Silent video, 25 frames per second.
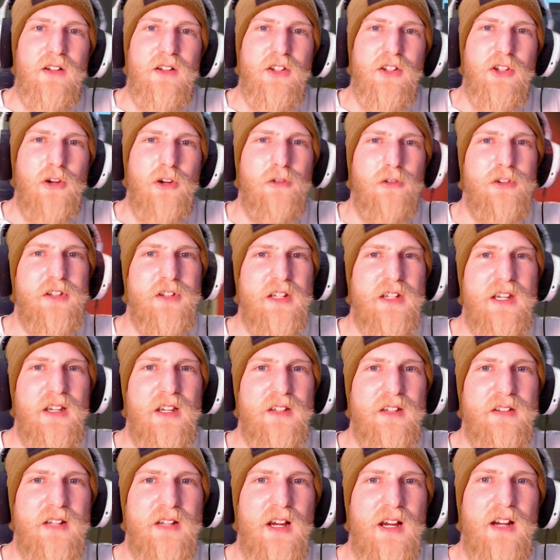Go on to
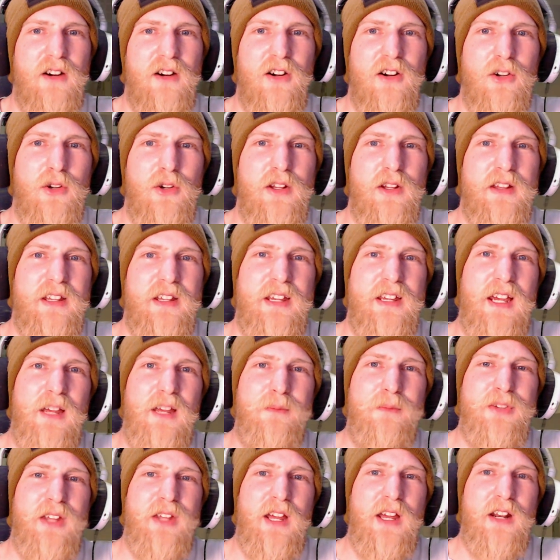Kickstarter and look in the
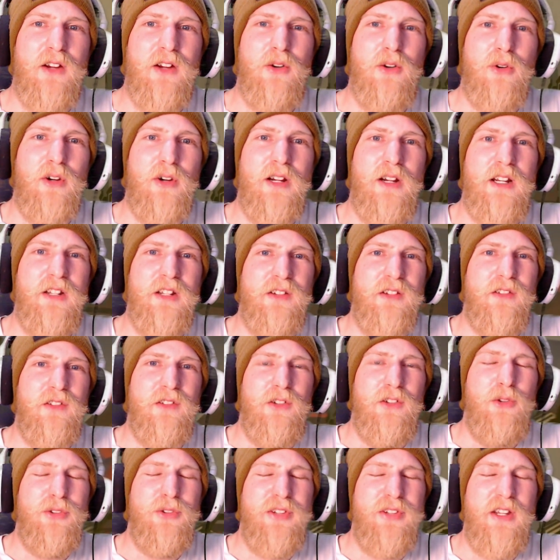games category and
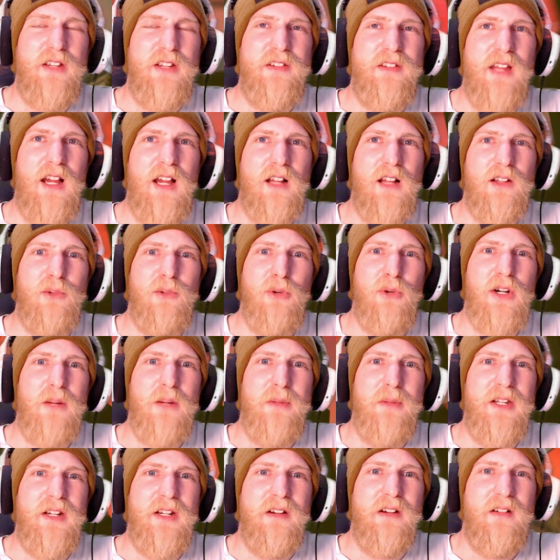you'll see exactly what I
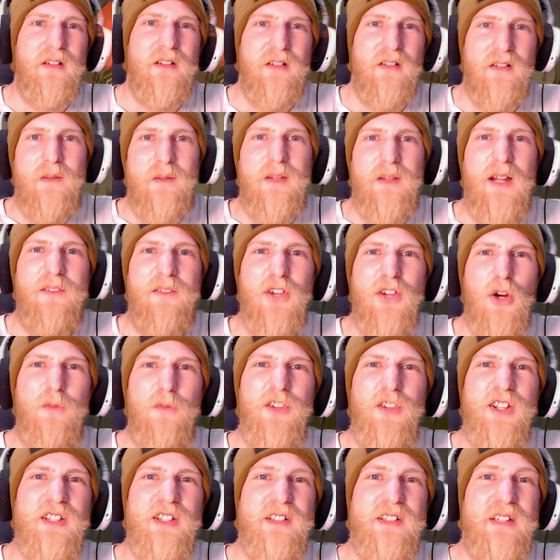mean. Now the
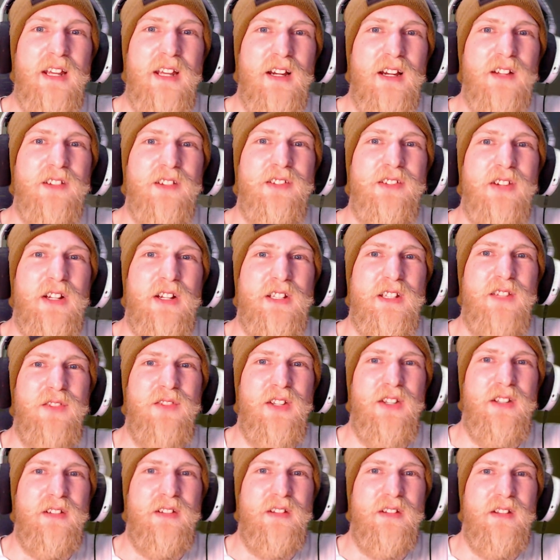obvious downside to
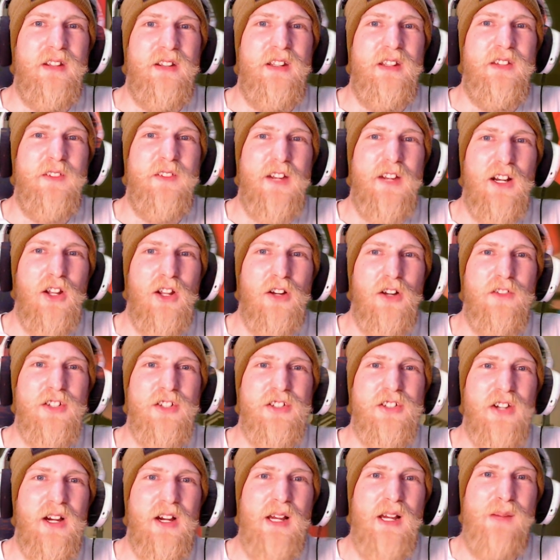this is that a lot of the
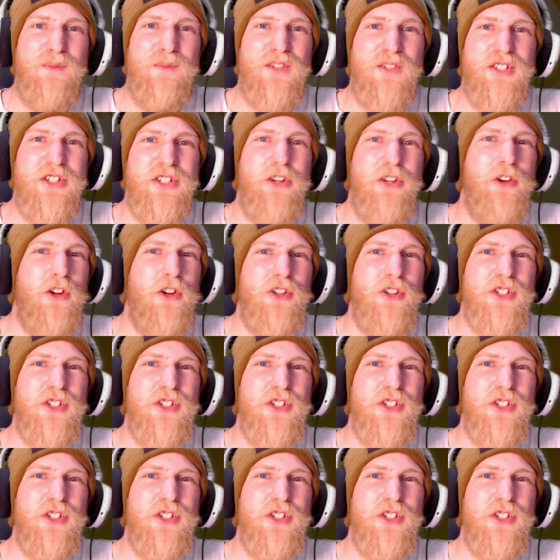time the studio